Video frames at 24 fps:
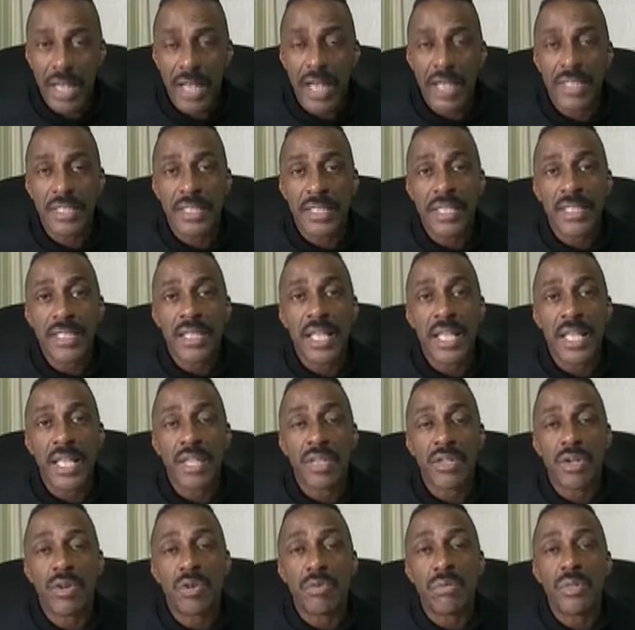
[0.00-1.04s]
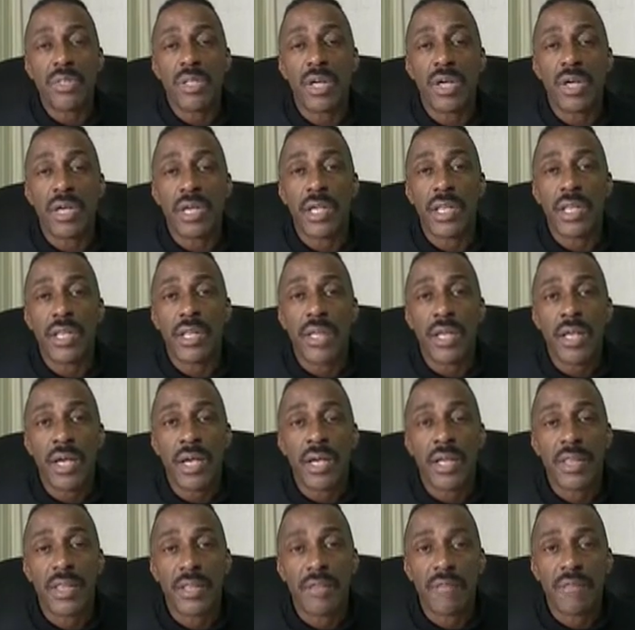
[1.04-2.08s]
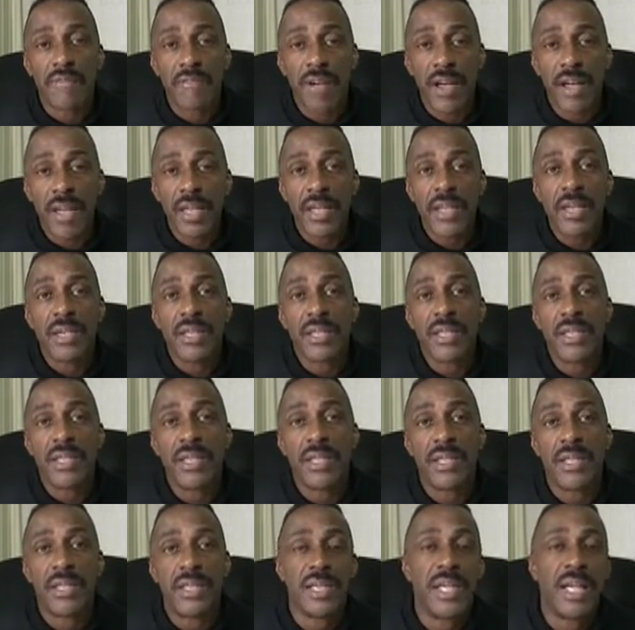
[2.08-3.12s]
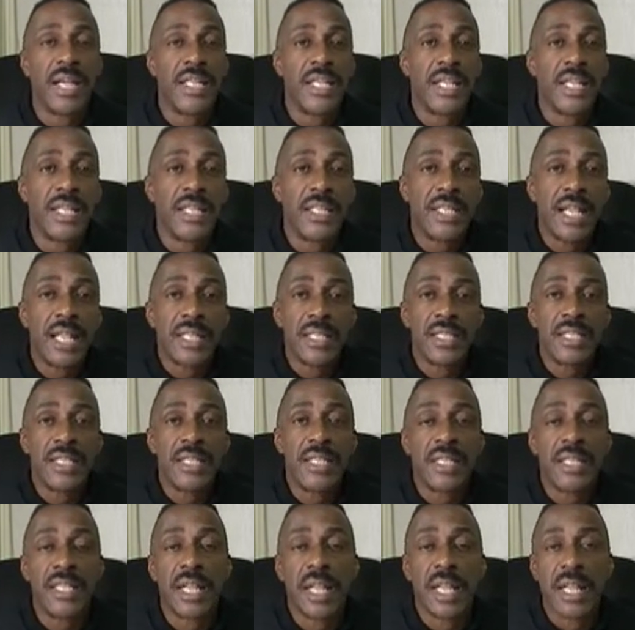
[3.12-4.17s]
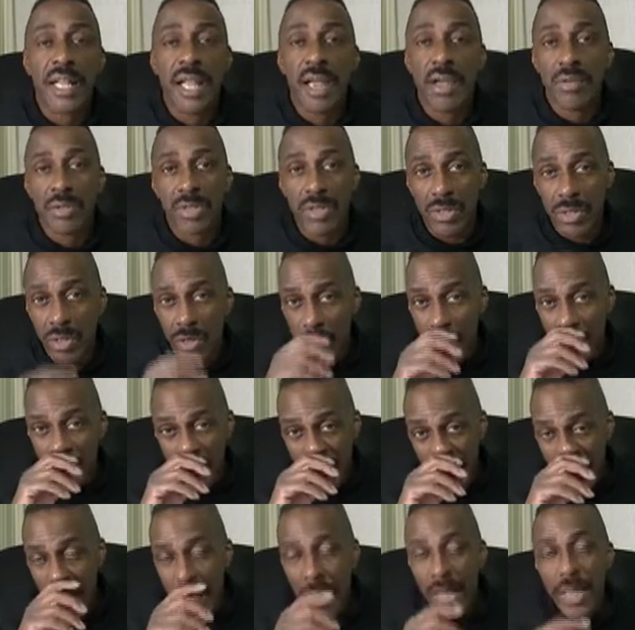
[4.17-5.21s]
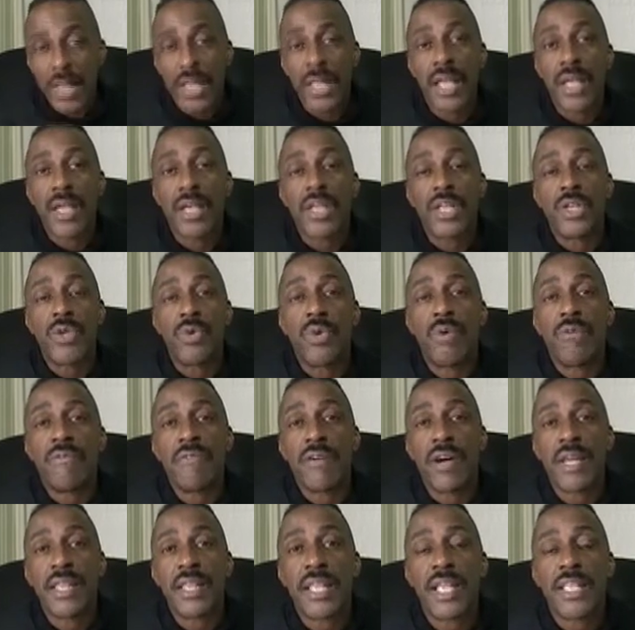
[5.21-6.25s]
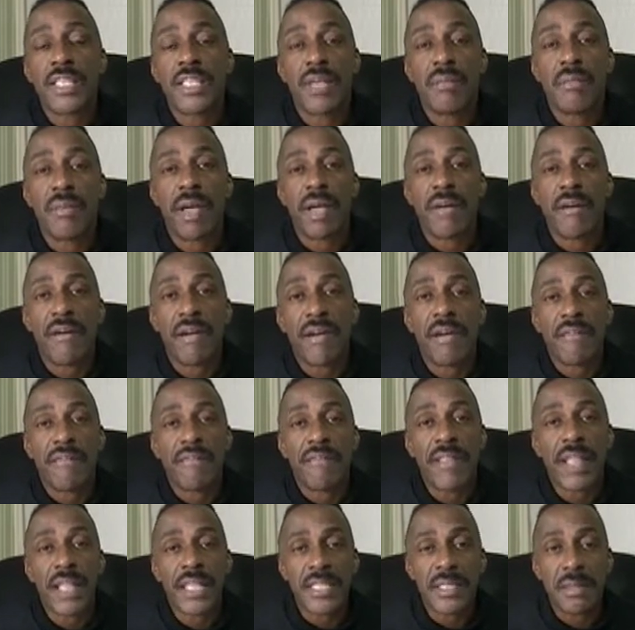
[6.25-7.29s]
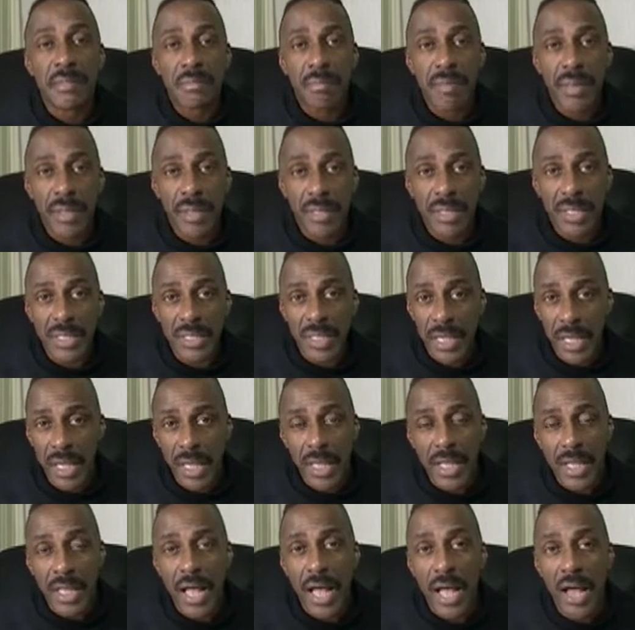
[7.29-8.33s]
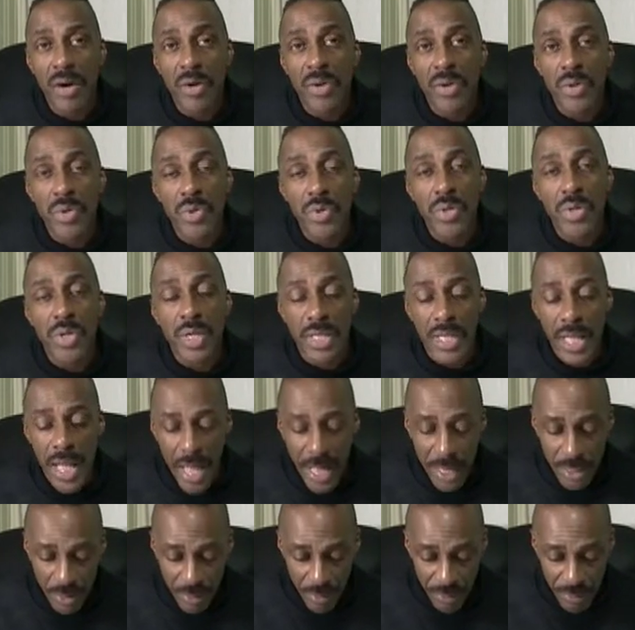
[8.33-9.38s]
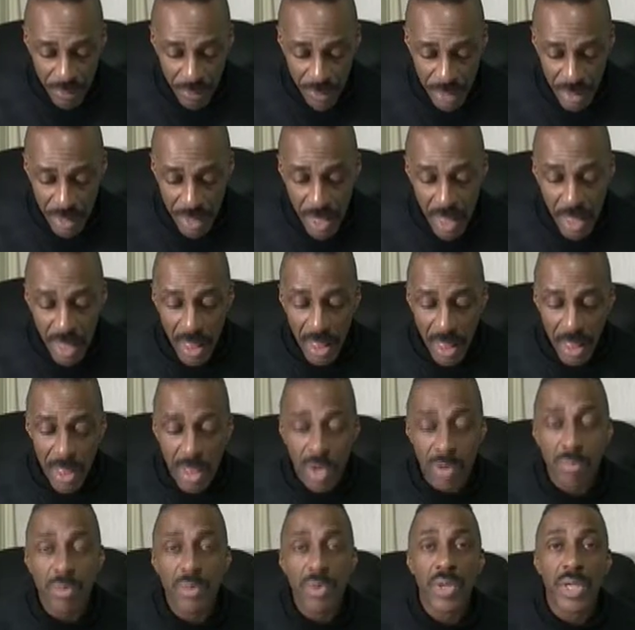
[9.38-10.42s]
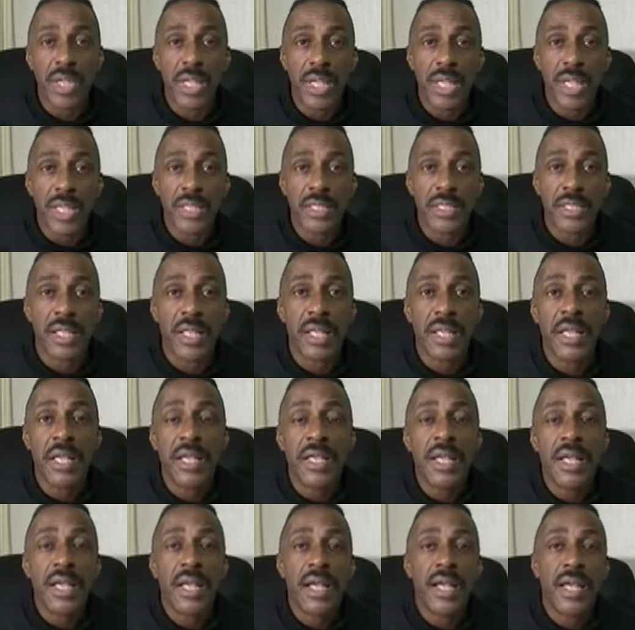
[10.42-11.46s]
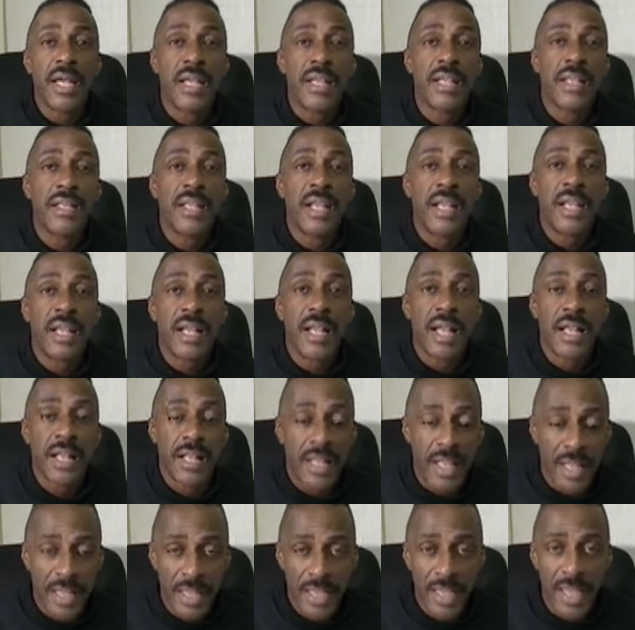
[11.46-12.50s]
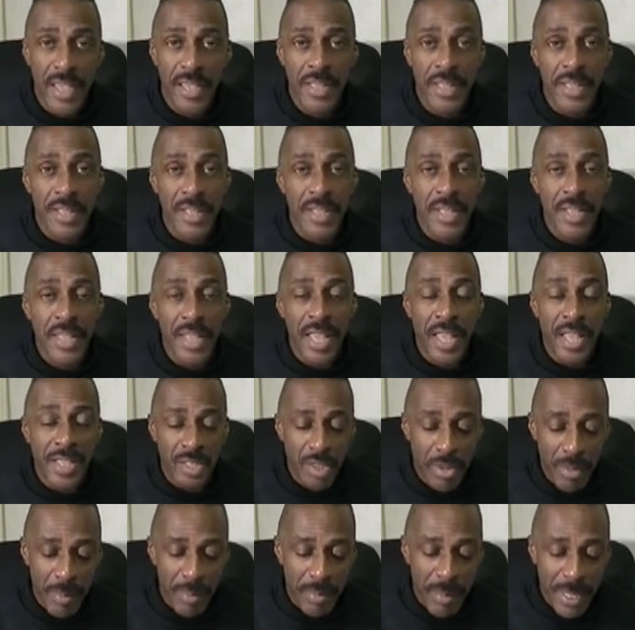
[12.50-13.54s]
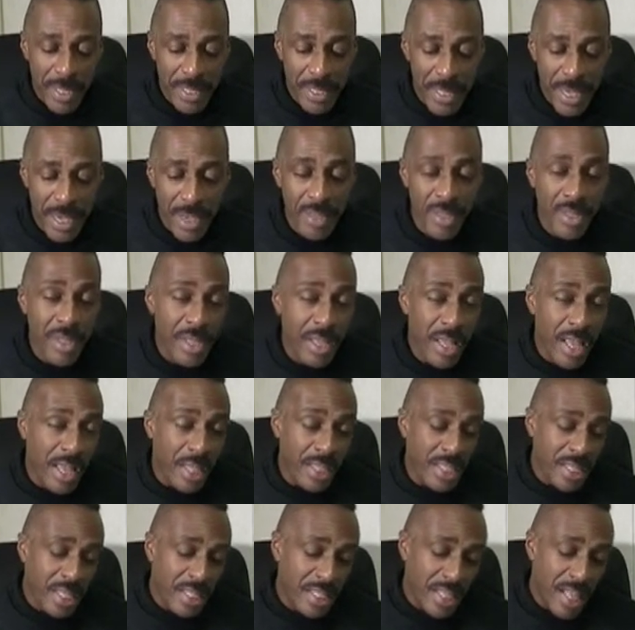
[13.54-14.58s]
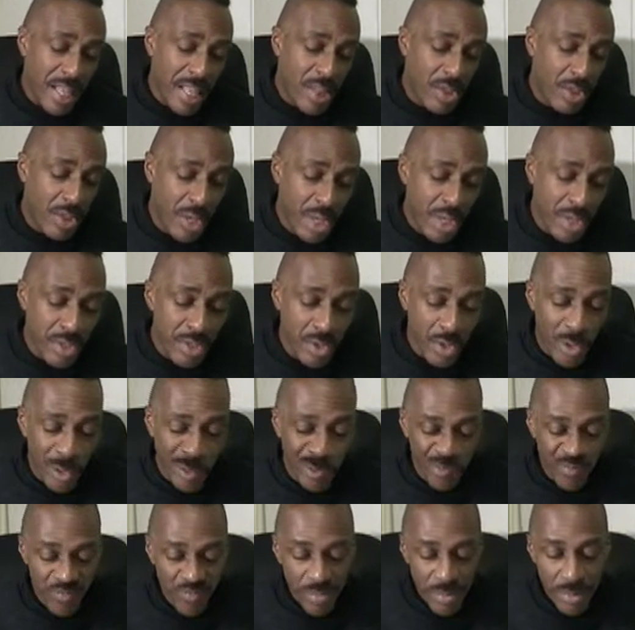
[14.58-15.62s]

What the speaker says: as this heat comes in and the fire and the intensity and the clarity comes, you will find there's going to be a flexibility in how you can handle things a lot more easily. And again, it's coming back down. And as I look at your